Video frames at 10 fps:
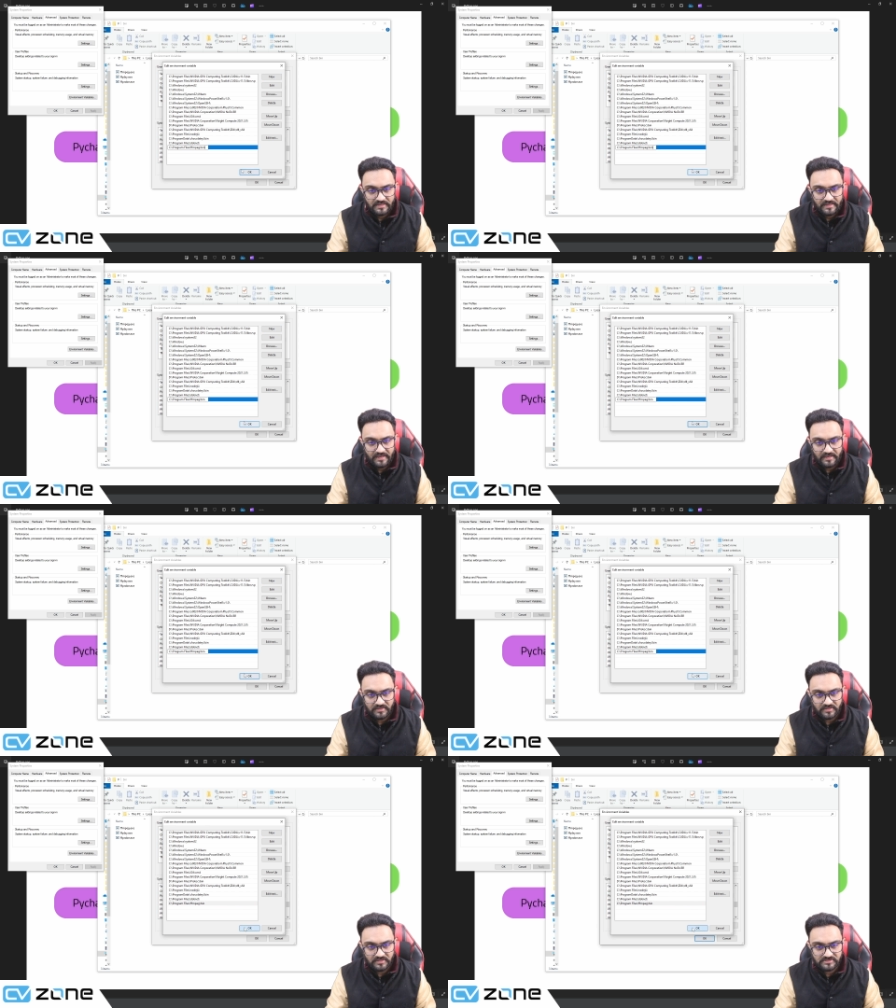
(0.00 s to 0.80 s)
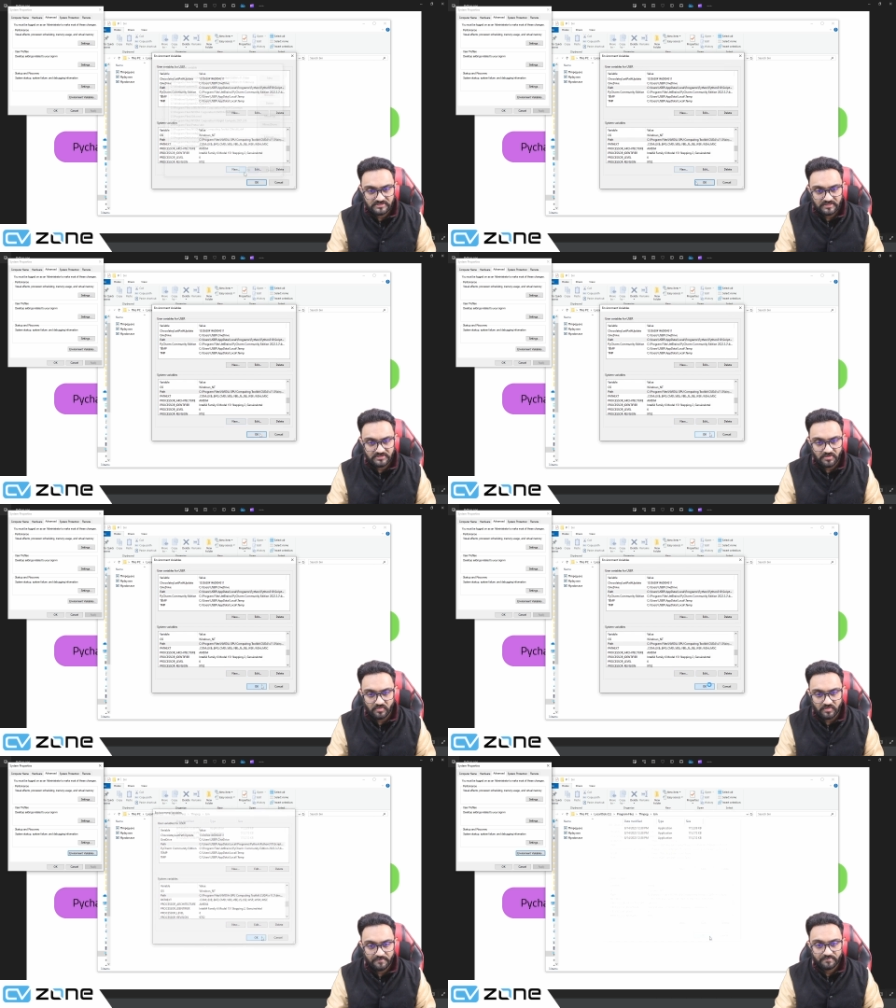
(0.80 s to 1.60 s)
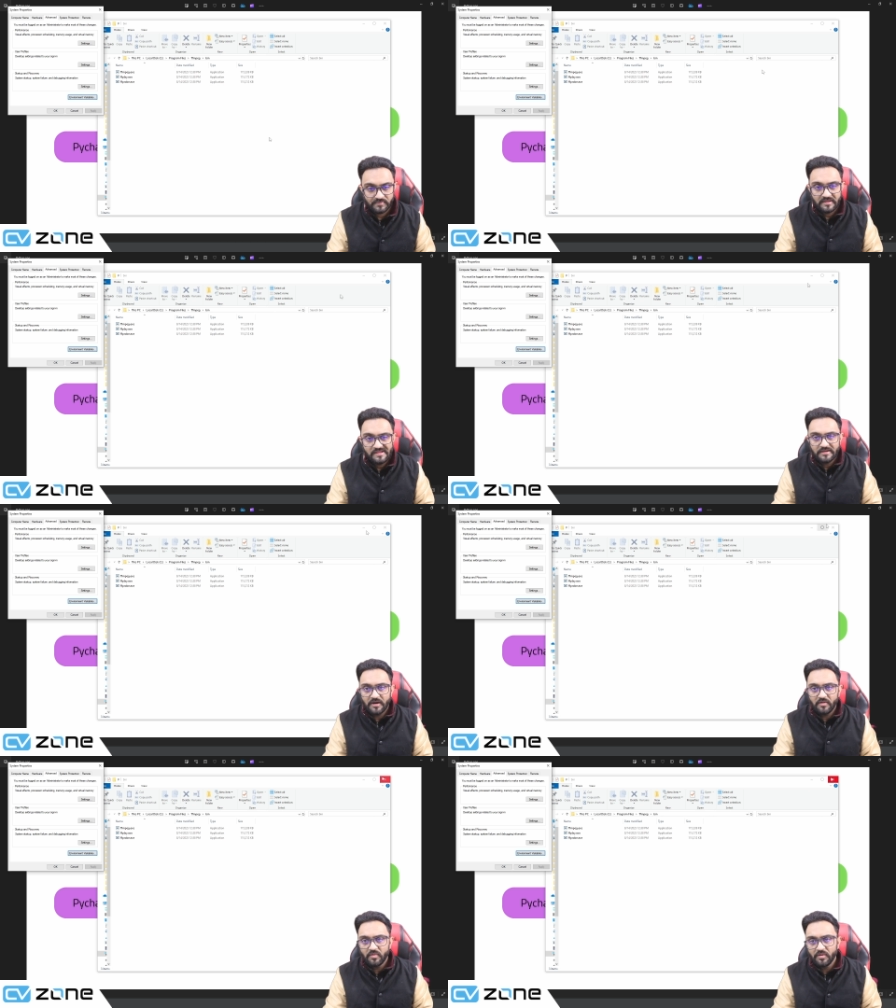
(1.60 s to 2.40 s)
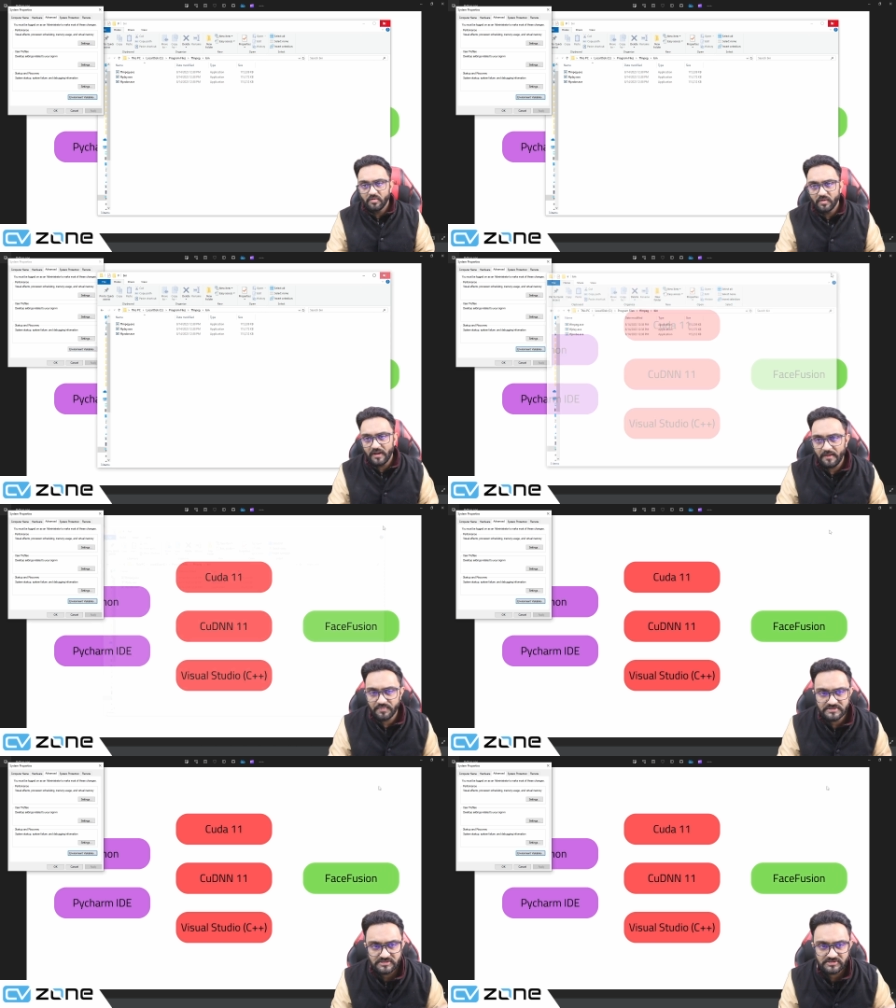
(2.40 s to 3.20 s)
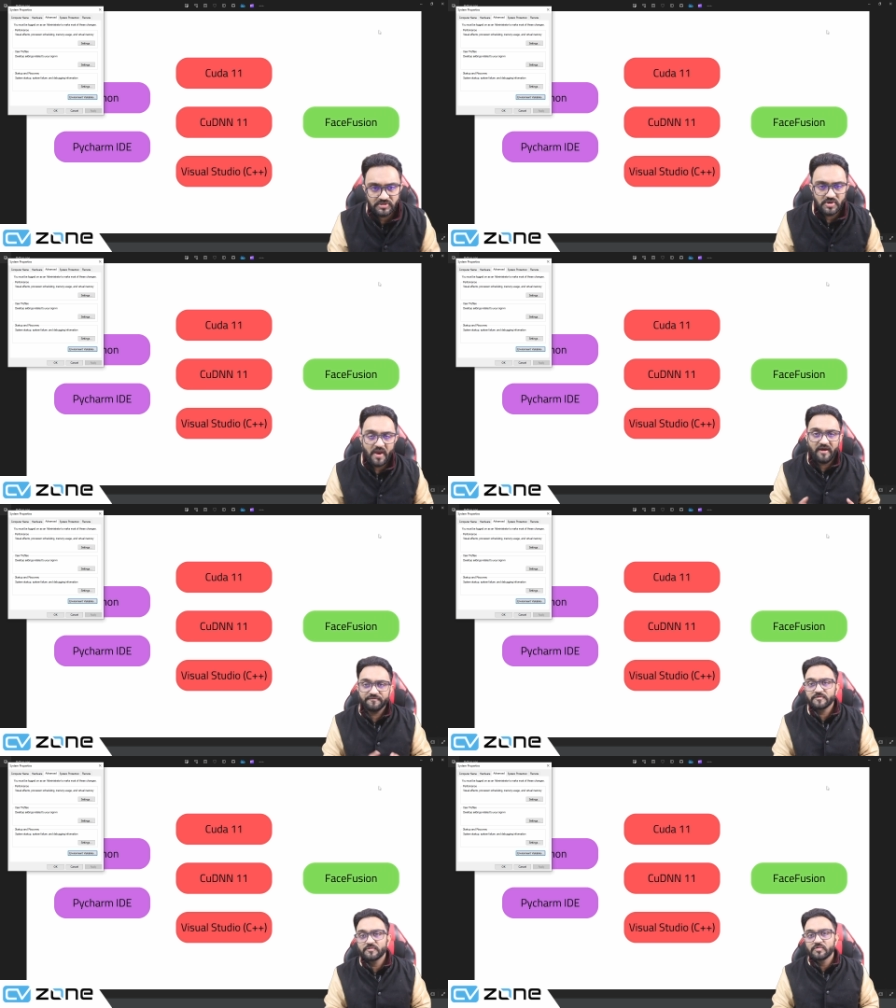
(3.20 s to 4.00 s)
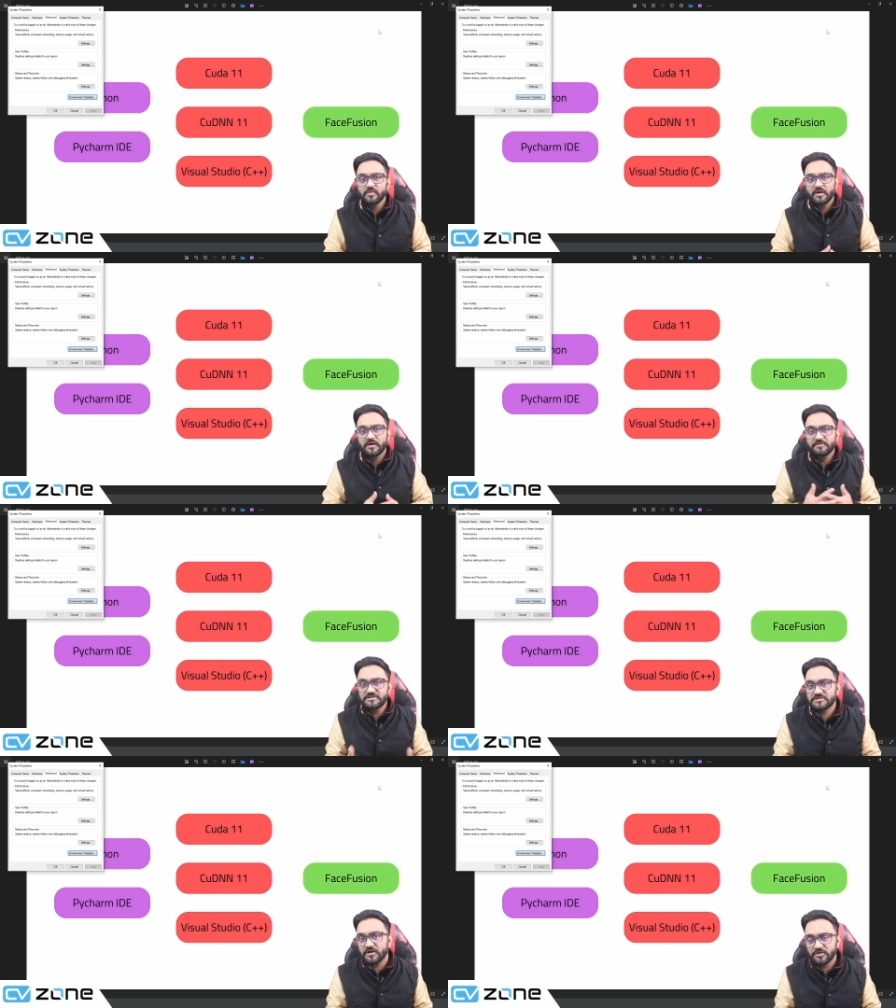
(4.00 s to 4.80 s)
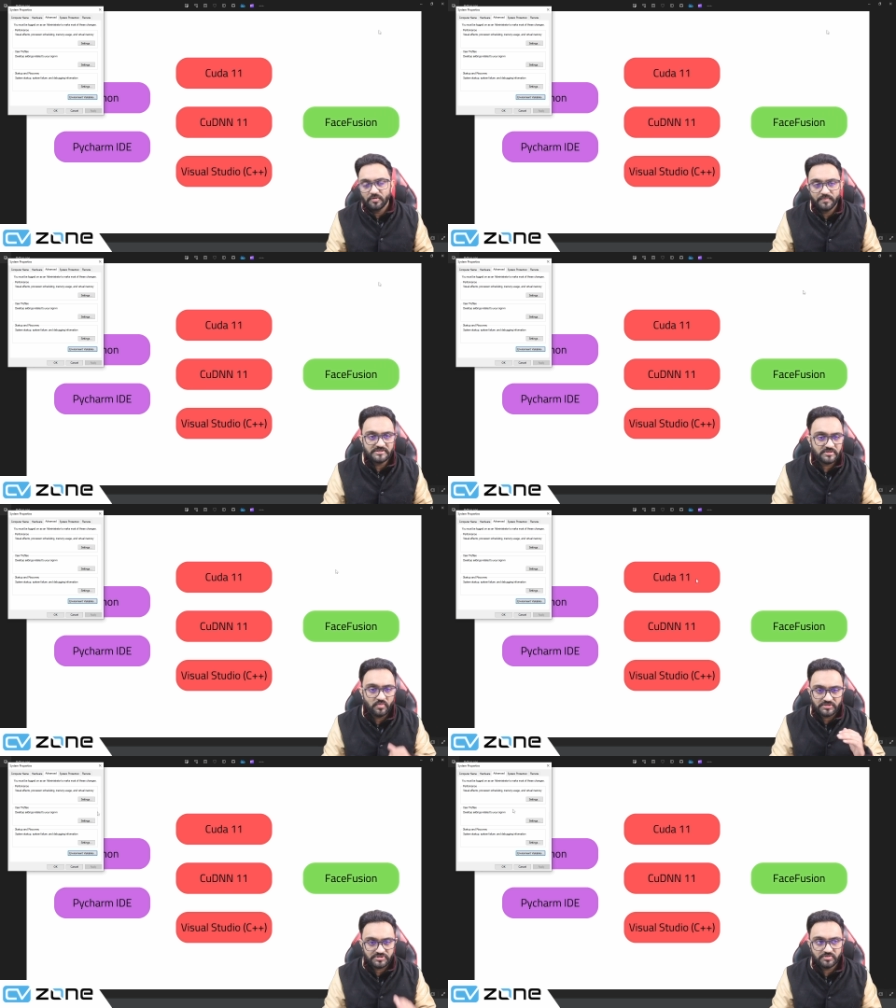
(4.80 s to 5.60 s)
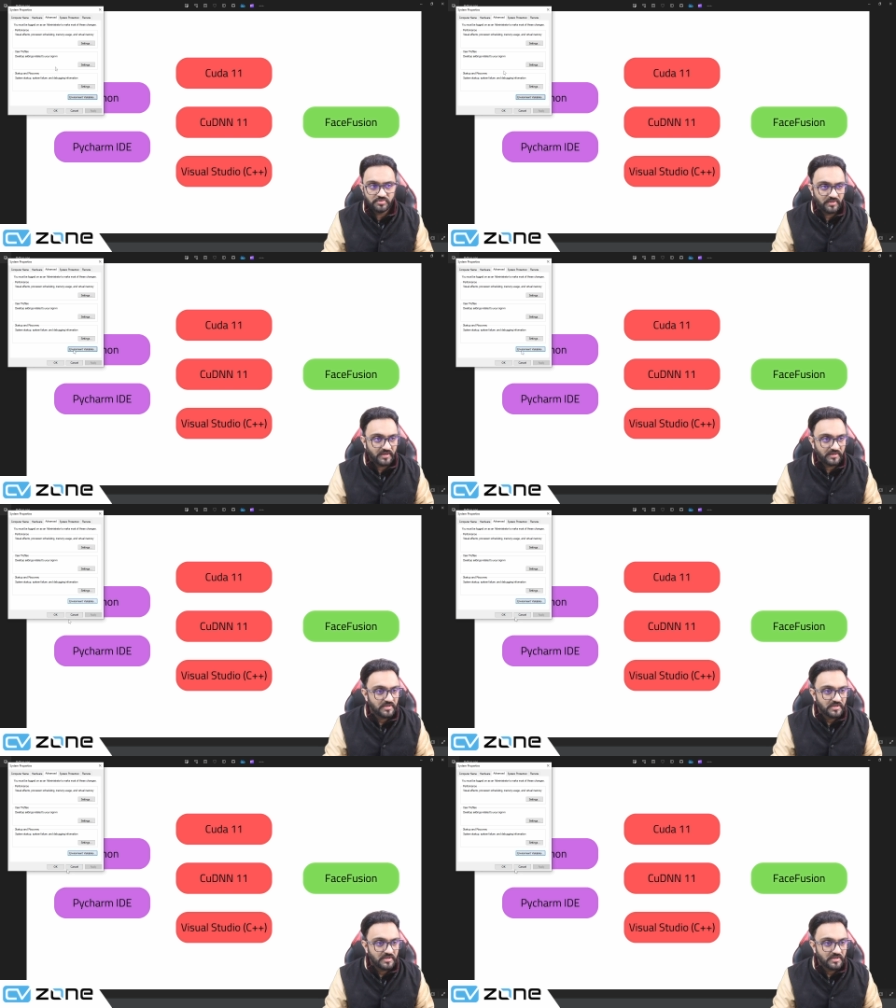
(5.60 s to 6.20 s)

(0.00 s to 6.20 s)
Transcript: and you can hit OK. Now what happens is you have to restart your PC once you do that.